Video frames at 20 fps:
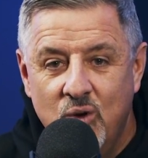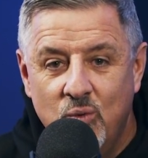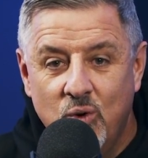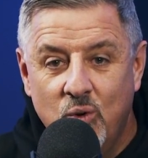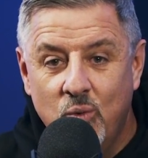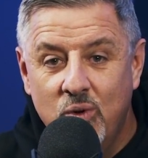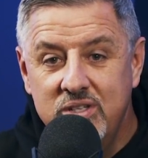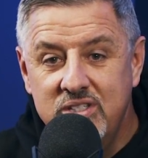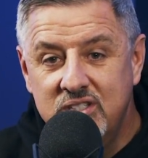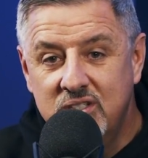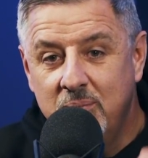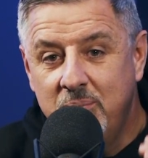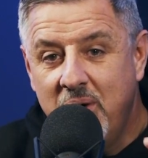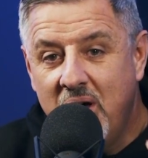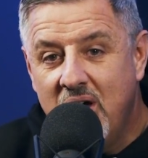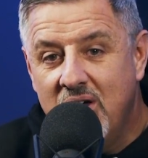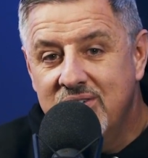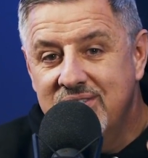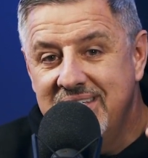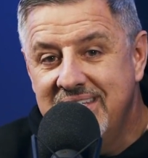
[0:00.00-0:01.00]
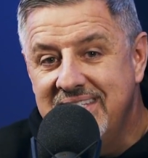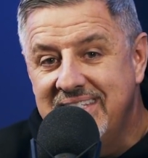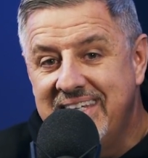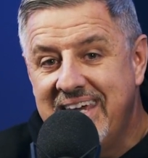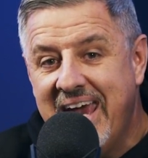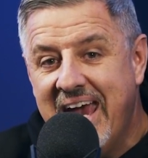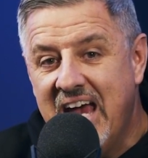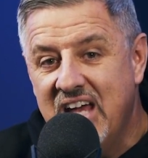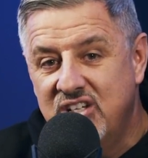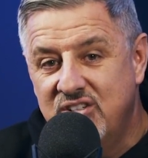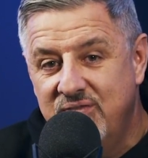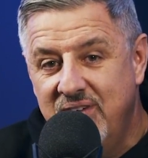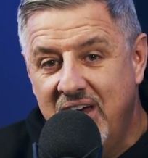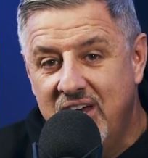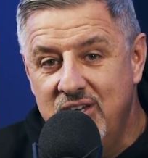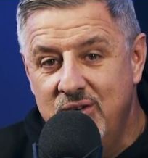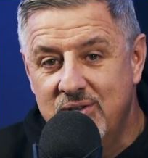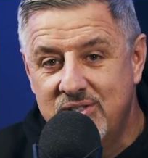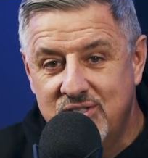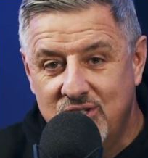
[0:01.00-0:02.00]
Well, once the policy's cash
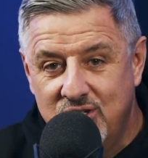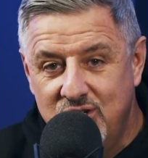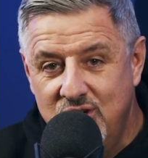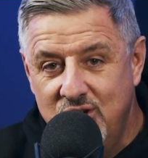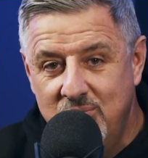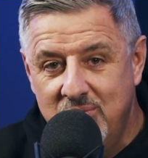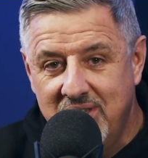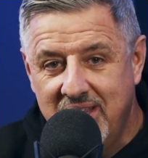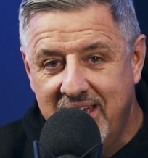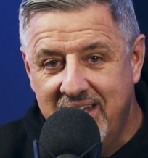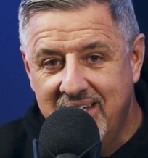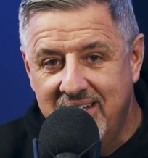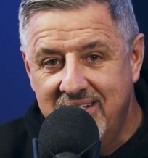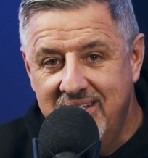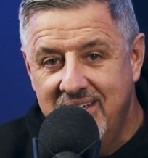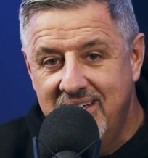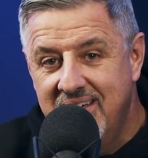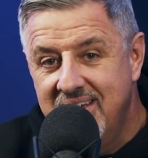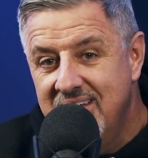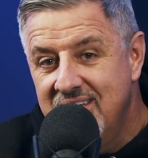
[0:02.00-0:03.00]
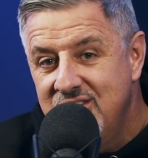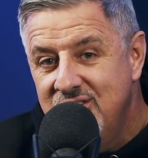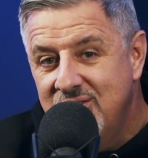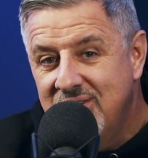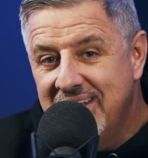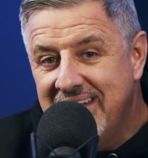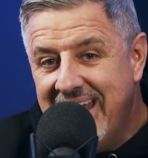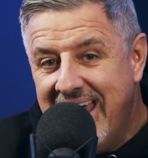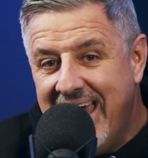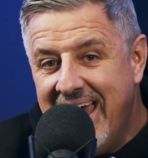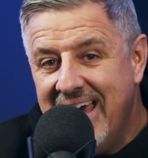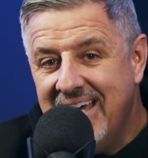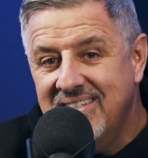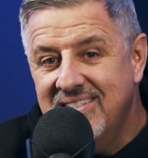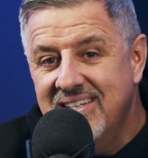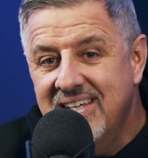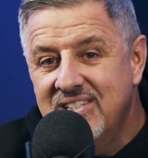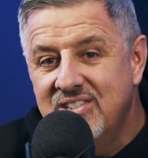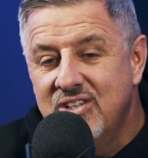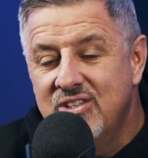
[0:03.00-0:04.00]
value is accumulated, you can
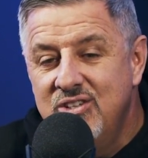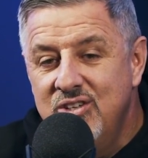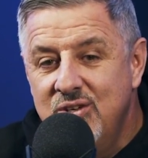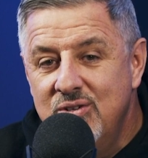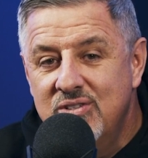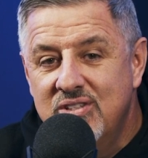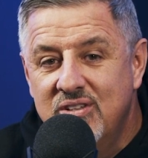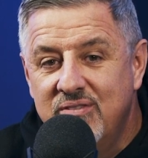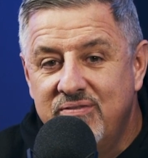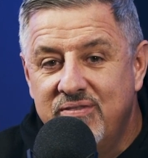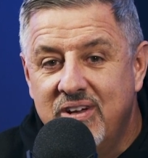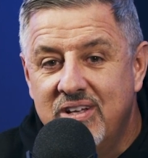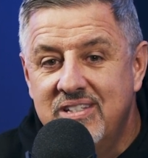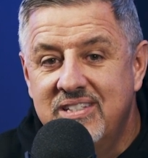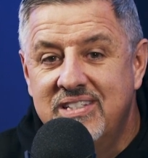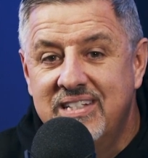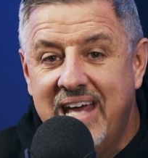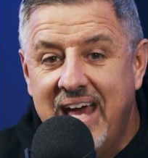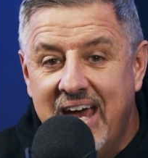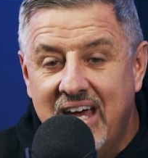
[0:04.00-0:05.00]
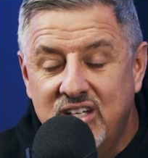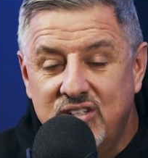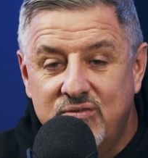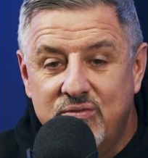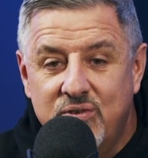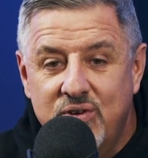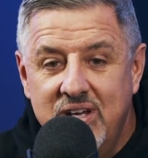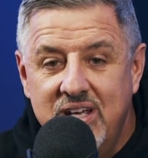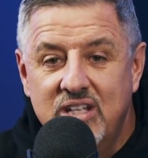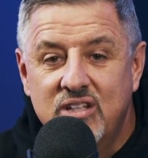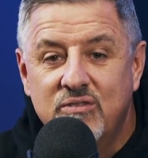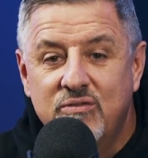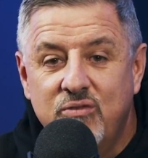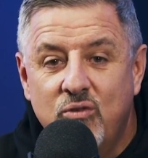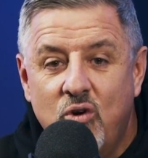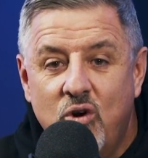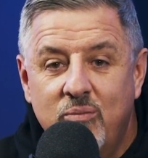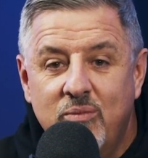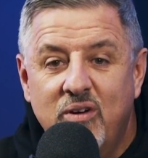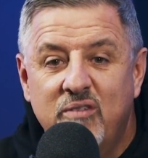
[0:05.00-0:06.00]
access and use the funds tax-free in the
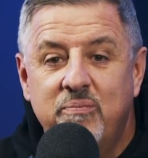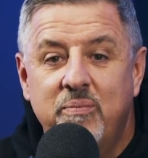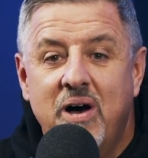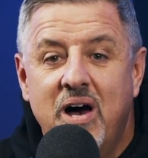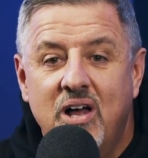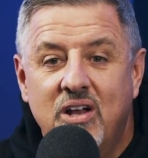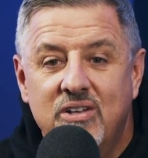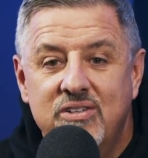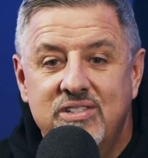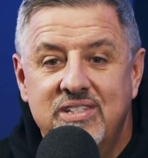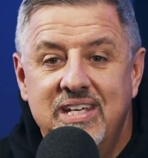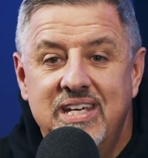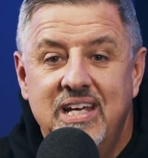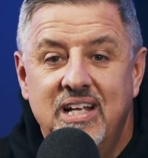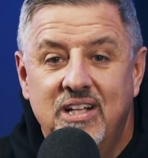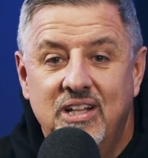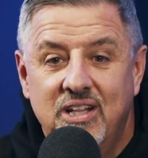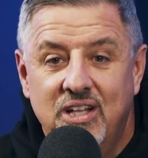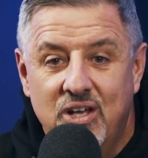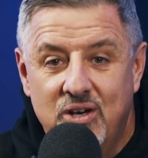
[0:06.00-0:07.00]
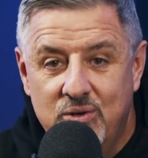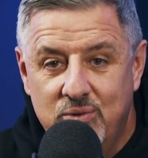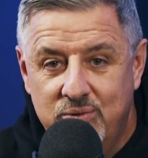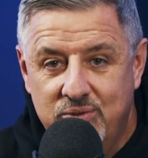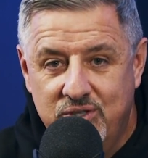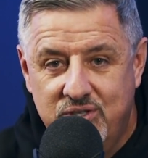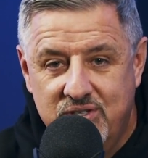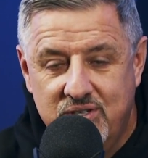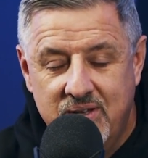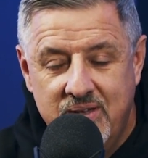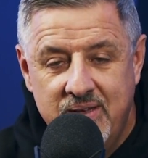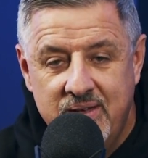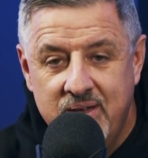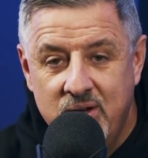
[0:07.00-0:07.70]
form of policy loans.